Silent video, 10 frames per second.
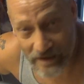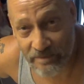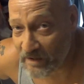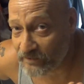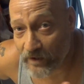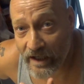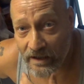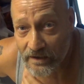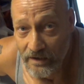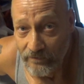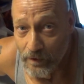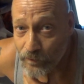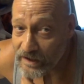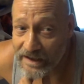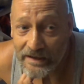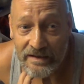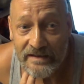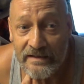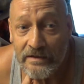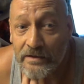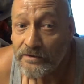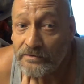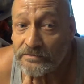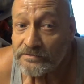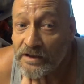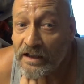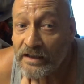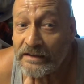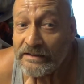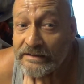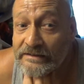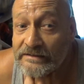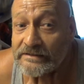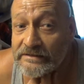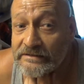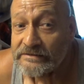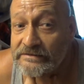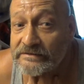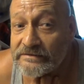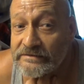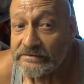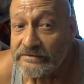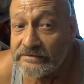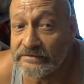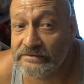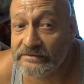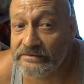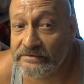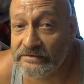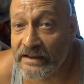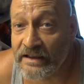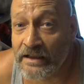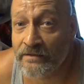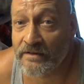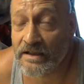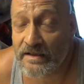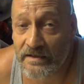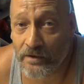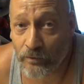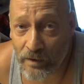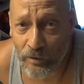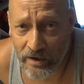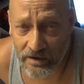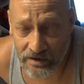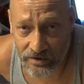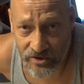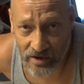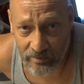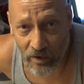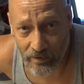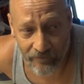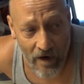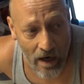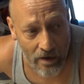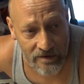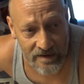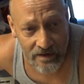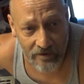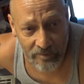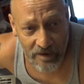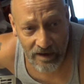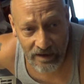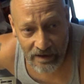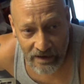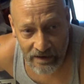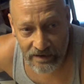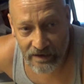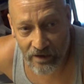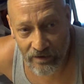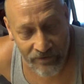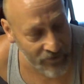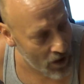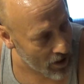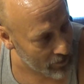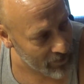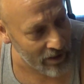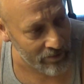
it's been raining every weekend, so uh, in the evening. So we want to usually build a fire and stuff, but you know, if not,